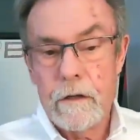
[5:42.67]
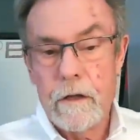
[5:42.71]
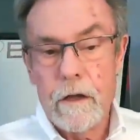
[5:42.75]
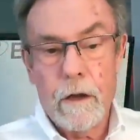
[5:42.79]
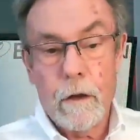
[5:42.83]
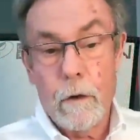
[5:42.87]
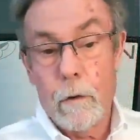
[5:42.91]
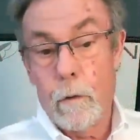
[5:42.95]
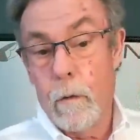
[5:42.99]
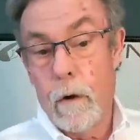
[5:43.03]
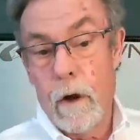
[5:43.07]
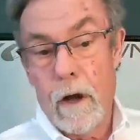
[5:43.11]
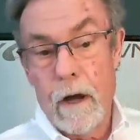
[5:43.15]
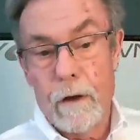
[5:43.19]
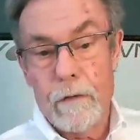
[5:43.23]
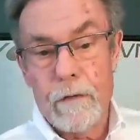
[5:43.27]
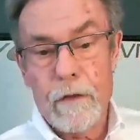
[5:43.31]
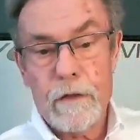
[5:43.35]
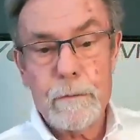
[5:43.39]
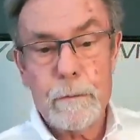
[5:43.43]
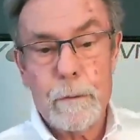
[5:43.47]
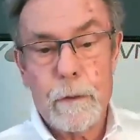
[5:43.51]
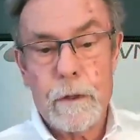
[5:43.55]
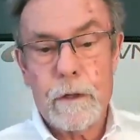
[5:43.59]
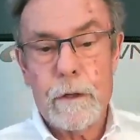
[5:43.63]
you go, wow,
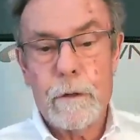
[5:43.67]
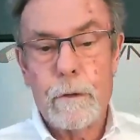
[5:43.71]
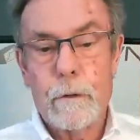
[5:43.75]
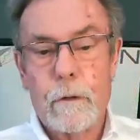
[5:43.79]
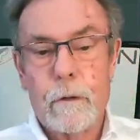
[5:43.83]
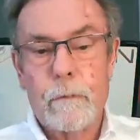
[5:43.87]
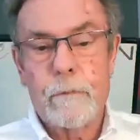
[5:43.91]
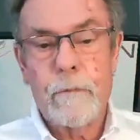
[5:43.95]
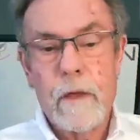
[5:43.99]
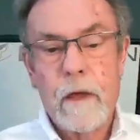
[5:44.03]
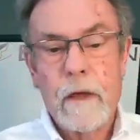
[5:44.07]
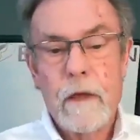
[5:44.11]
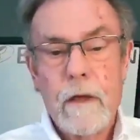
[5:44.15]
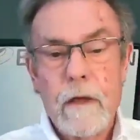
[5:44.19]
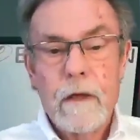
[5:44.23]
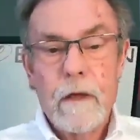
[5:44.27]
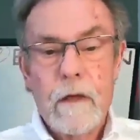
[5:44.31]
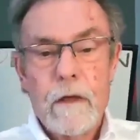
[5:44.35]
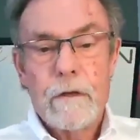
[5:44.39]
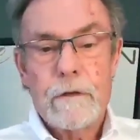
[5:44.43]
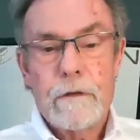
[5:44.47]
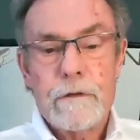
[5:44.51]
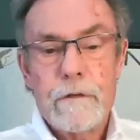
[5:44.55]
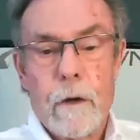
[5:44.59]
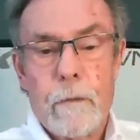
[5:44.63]
that's pretty cool.
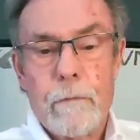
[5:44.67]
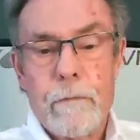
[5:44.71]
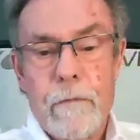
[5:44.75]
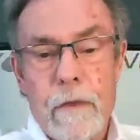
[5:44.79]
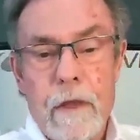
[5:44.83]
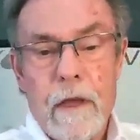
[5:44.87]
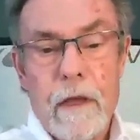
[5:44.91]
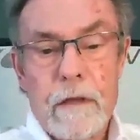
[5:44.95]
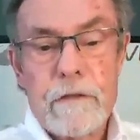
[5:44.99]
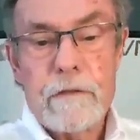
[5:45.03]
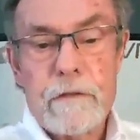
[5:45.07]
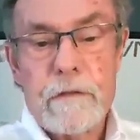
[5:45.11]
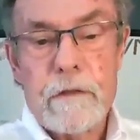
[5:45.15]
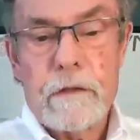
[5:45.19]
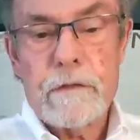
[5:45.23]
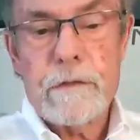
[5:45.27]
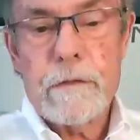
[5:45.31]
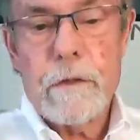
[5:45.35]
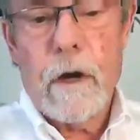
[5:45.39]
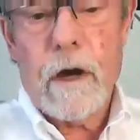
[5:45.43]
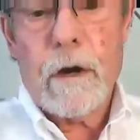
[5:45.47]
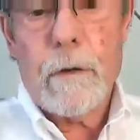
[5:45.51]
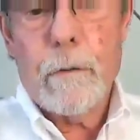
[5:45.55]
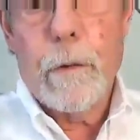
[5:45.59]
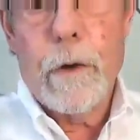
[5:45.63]
So let's,
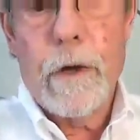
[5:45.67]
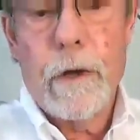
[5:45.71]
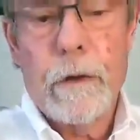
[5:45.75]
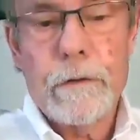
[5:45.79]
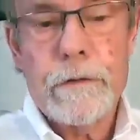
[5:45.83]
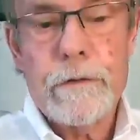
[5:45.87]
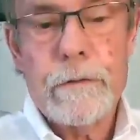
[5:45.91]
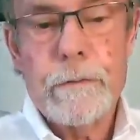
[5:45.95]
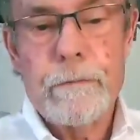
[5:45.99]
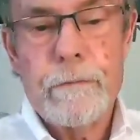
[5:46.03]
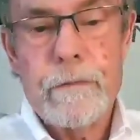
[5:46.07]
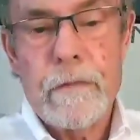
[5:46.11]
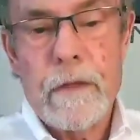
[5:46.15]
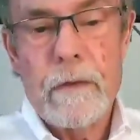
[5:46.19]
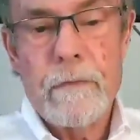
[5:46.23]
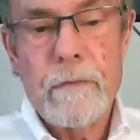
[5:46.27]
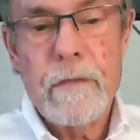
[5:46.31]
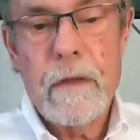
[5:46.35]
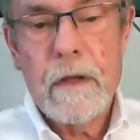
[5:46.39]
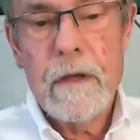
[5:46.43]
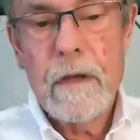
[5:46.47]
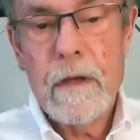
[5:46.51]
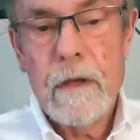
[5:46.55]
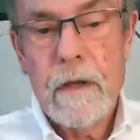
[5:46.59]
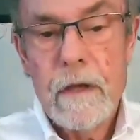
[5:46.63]
let's talk wheels,
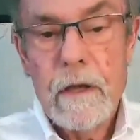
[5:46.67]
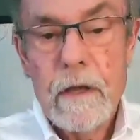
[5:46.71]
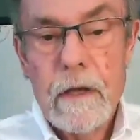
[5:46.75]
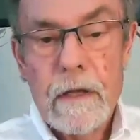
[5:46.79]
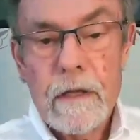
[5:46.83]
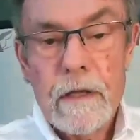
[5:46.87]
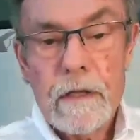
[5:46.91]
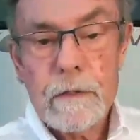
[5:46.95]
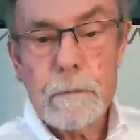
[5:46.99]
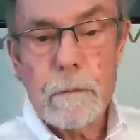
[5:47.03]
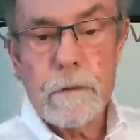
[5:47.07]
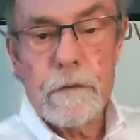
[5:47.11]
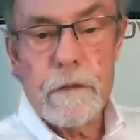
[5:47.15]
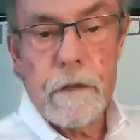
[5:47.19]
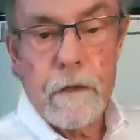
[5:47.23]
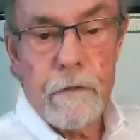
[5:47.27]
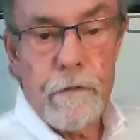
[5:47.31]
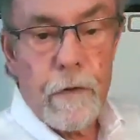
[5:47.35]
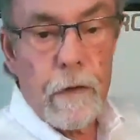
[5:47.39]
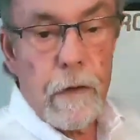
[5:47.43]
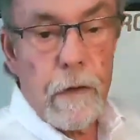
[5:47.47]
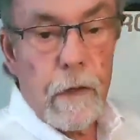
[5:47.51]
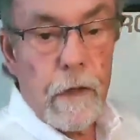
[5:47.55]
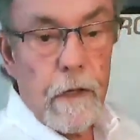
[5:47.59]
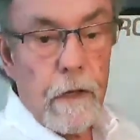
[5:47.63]

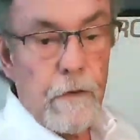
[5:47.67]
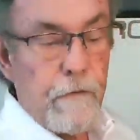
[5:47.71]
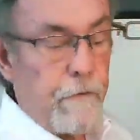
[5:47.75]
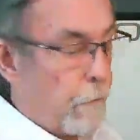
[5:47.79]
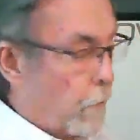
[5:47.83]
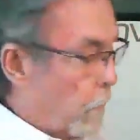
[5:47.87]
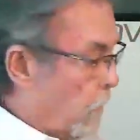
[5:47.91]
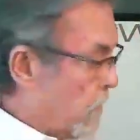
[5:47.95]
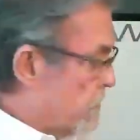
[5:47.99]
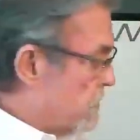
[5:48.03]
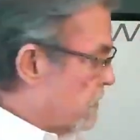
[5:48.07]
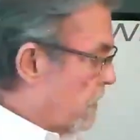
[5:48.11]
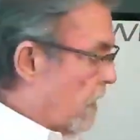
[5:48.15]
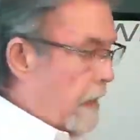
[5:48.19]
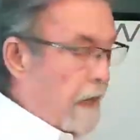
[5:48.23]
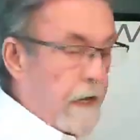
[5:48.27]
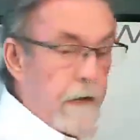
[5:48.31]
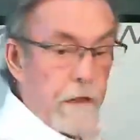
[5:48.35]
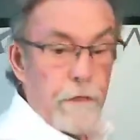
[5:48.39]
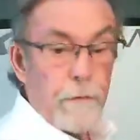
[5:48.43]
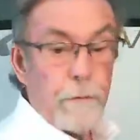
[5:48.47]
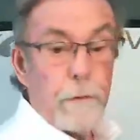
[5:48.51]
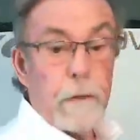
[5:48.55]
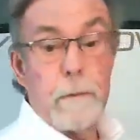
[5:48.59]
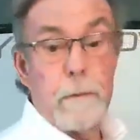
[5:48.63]
specifically
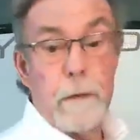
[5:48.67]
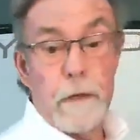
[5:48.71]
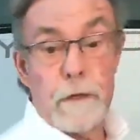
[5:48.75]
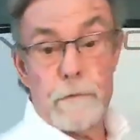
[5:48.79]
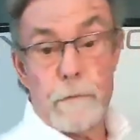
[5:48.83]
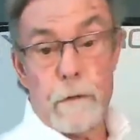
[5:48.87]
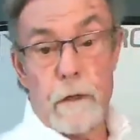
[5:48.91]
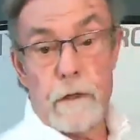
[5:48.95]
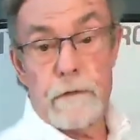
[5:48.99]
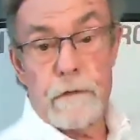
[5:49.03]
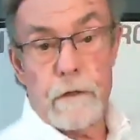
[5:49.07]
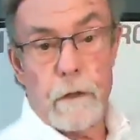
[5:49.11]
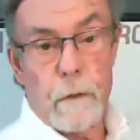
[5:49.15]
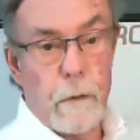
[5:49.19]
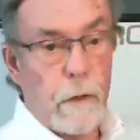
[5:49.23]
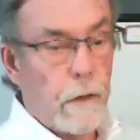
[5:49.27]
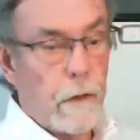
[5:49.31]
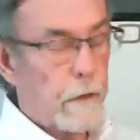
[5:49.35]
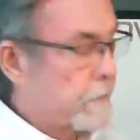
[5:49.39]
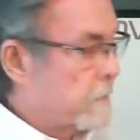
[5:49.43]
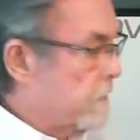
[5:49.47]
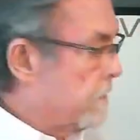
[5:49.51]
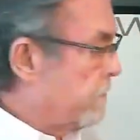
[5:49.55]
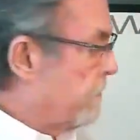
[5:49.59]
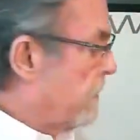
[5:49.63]
Forgeline three-piece racing
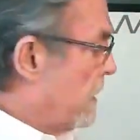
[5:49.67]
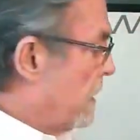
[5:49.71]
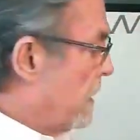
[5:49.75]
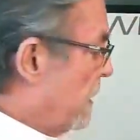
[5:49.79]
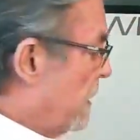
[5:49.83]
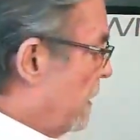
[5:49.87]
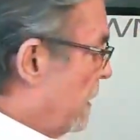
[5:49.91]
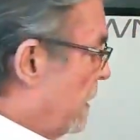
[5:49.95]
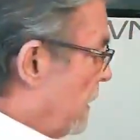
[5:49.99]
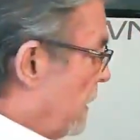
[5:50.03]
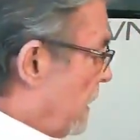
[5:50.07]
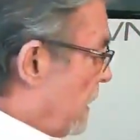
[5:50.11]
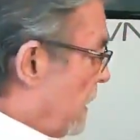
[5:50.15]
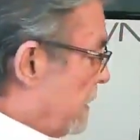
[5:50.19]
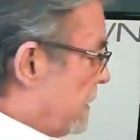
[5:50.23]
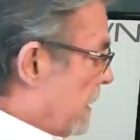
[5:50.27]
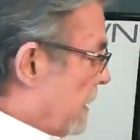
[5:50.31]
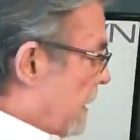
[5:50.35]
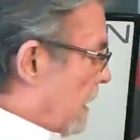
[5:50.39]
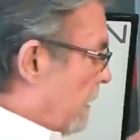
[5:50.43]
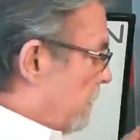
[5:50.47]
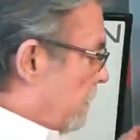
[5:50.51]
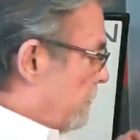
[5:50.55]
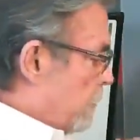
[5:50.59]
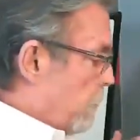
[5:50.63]
wheels.
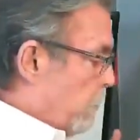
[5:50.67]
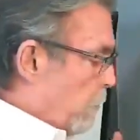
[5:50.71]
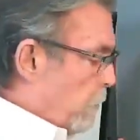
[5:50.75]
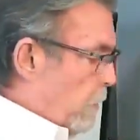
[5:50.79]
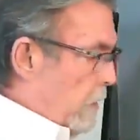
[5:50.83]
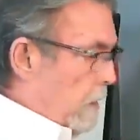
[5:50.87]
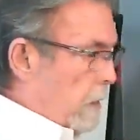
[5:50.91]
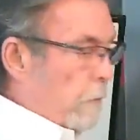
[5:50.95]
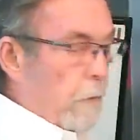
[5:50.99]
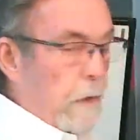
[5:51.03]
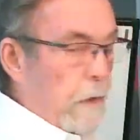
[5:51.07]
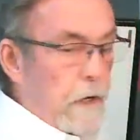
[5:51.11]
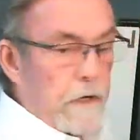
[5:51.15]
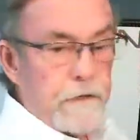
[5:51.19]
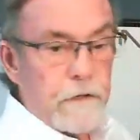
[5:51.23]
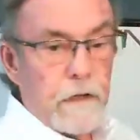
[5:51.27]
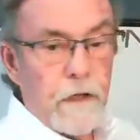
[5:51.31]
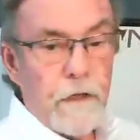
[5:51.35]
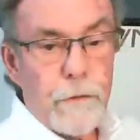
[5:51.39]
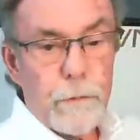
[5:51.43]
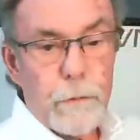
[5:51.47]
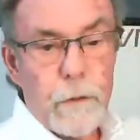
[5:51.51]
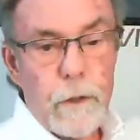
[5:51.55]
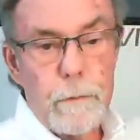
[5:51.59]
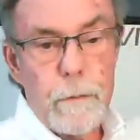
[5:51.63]
Now, when I
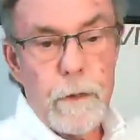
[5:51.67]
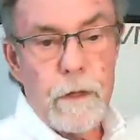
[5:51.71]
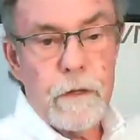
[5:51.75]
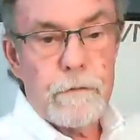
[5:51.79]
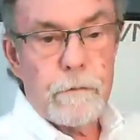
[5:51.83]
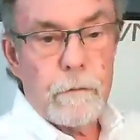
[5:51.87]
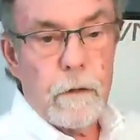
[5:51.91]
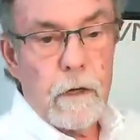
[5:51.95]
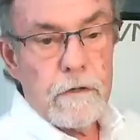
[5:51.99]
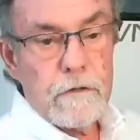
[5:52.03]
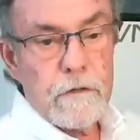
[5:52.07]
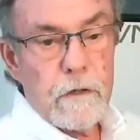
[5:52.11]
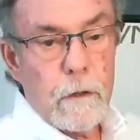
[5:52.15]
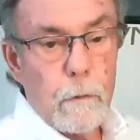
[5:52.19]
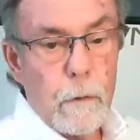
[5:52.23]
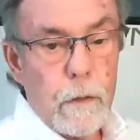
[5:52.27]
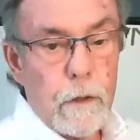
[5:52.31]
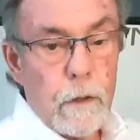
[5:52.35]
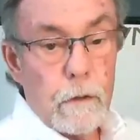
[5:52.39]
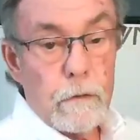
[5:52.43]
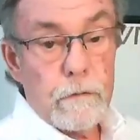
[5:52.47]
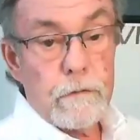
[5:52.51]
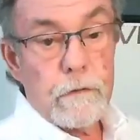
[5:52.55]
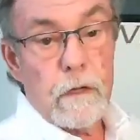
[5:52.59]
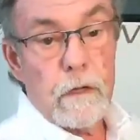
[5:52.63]
say three-piece racing
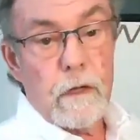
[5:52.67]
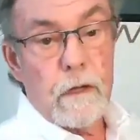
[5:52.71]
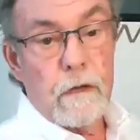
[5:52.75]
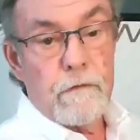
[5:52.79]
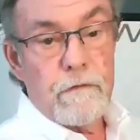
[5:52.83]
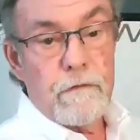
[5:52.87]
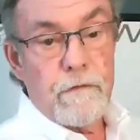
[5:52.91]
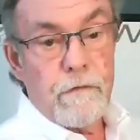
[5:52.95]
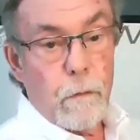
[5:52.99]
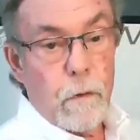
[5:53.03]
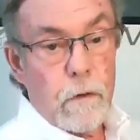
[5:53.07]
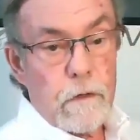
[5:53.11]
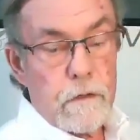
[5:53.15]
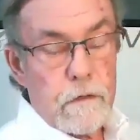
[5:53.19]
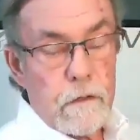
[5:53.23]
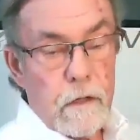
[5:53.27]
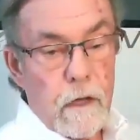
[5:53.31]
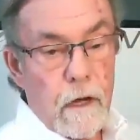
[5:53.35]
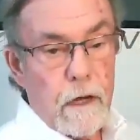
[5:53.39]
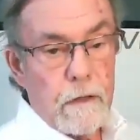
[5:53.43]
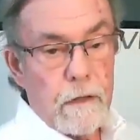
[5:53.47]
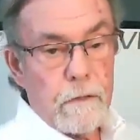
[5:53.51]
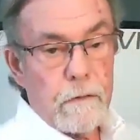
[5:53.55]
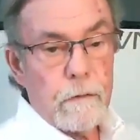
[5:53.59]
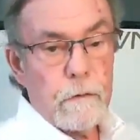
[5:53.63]
wheels and
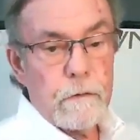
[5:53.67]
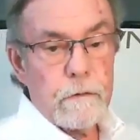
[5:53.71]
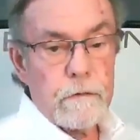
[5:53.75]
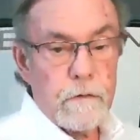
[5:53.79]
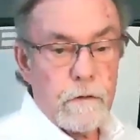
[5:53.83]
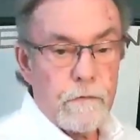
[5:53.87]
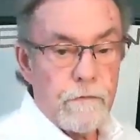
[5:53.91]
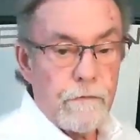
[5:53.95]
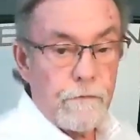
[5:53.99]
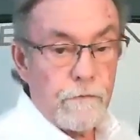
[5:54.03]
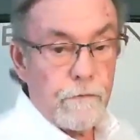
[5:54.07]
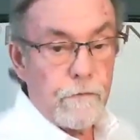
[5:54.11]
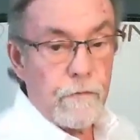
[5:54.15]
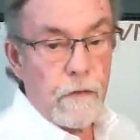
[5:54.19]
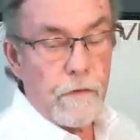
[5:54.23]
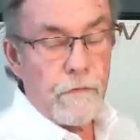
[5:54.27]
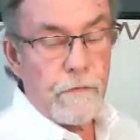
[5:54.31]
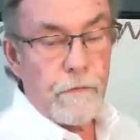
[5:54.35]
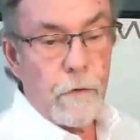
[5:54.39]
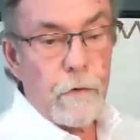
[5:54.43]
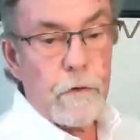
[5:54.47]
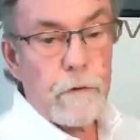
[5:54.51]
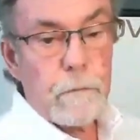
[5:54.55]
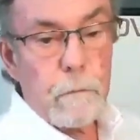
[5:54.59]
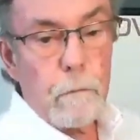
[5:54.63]
Forgeline, there's the
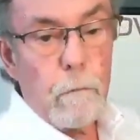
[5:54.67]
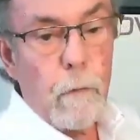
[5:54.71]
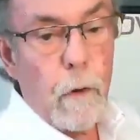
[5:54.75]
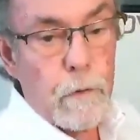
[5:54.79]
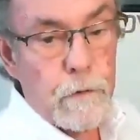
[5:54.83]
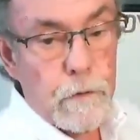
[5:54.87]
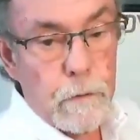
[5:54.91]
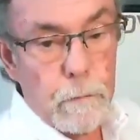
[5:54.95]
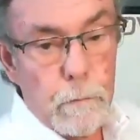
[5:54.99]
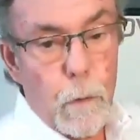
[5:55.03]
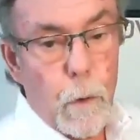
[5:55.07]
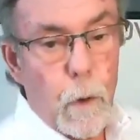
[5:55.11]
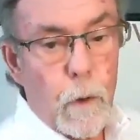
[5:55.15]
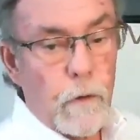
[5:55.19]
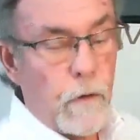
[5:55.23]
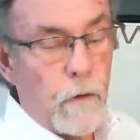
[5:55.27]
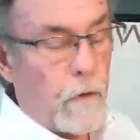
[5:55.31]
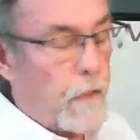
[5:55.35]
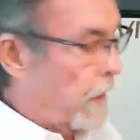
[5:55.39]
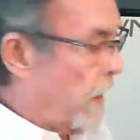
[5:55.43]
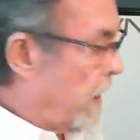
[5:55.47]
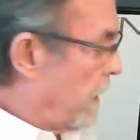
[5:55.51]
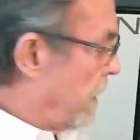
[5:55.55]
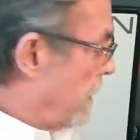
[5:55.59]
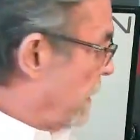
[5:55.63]
first most
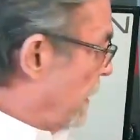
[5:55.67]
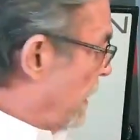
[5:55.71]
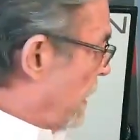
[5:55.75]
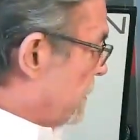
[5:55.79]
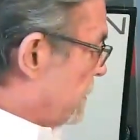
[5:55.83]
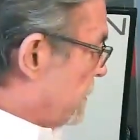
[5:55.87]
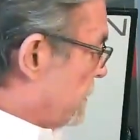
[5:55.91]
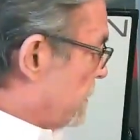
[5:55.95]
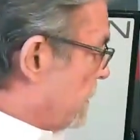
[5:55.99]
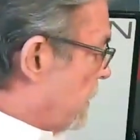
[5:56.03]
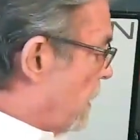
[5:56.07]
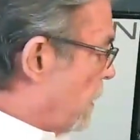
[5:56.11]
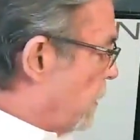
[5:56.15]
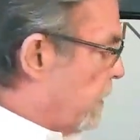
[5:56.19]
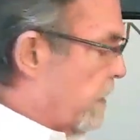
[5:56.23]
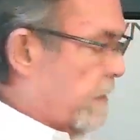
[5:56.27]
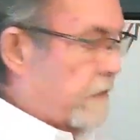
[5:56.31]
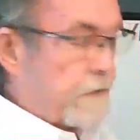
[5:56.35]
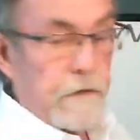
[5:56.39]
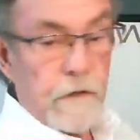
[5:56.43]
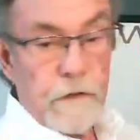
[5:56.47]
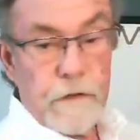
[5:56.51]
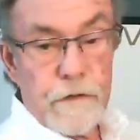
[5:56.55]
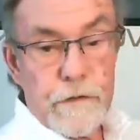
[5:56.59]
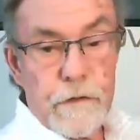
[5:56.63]
important thing to know
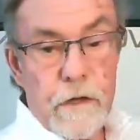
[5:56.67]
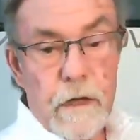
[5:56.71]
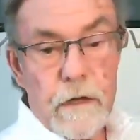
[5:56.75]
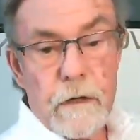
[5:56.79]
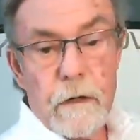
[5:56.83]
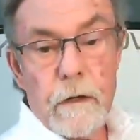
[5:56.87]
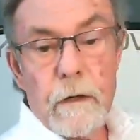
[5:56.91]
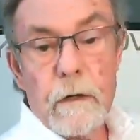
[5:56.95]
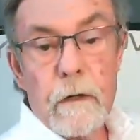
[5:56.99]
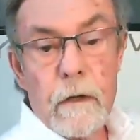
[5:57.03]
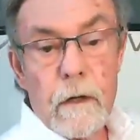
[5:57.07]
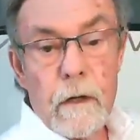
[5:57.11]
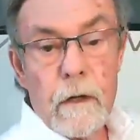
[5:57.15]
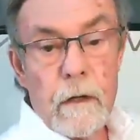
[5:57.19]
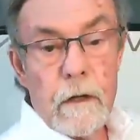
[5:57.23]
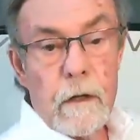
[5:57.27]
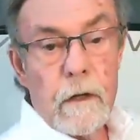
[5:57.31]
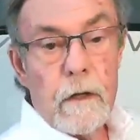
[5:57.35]
is the center